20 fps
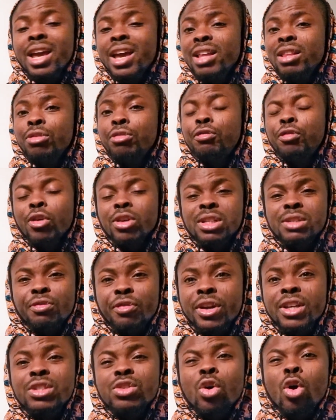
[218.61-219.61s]
In the first
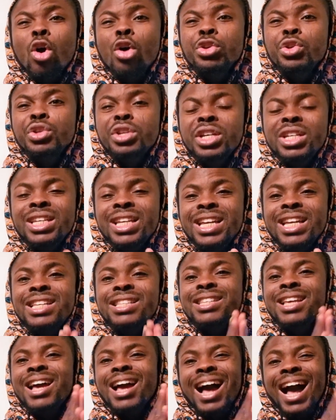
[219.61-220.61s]
phase, all you need
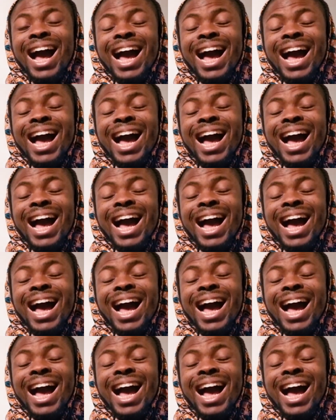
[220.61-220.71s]
is